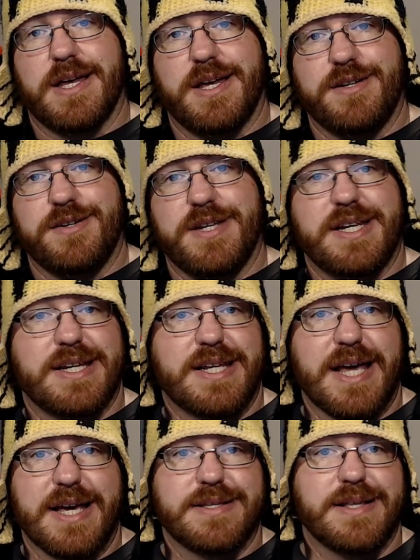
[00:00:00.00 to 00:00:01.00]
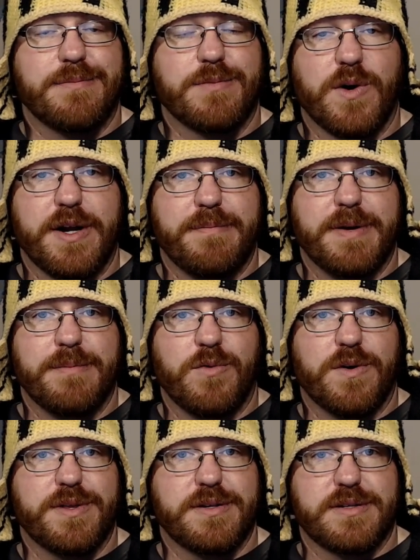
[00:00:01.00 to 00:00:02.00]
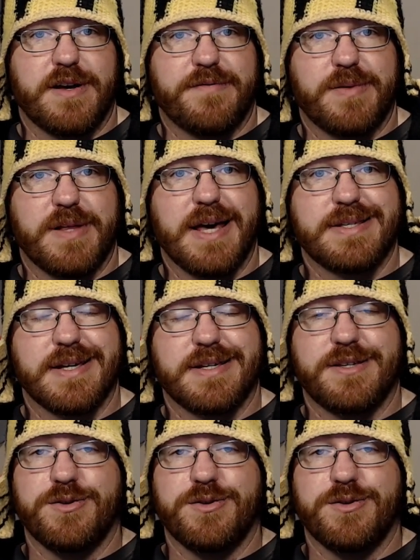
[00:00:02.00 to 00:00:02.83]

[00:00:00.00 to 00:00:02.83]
You need to test them quite a bit more than soft plastics.